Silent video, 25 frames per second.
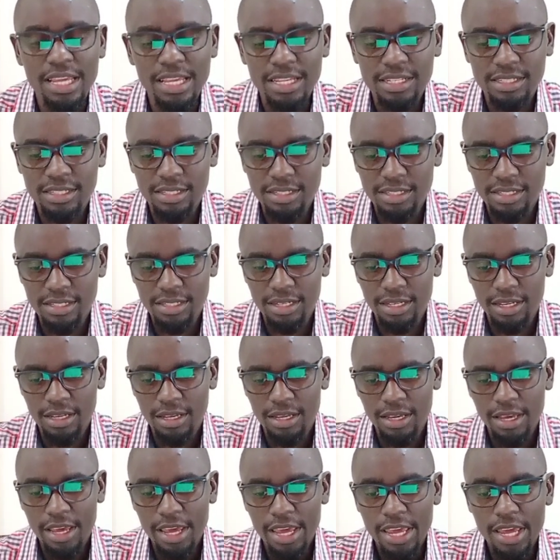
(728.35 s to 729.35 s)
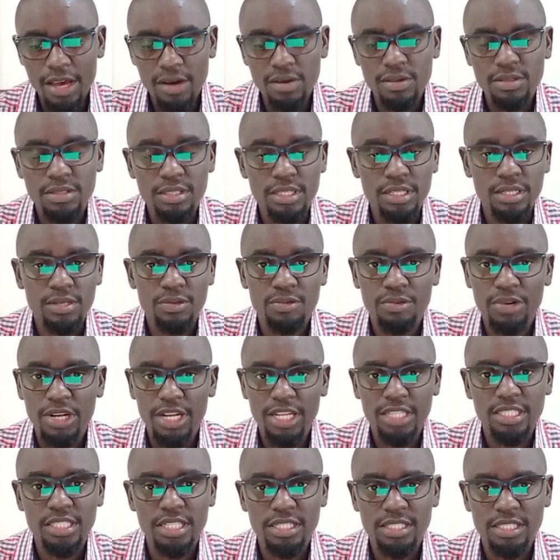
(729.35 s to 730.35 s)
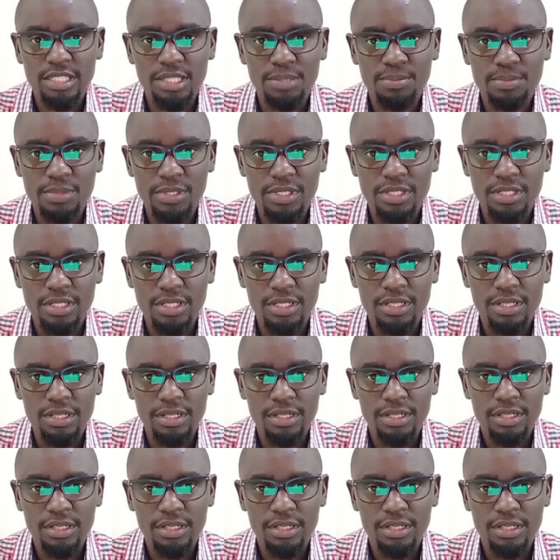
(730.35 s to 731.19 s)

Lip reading: is healthy relationships.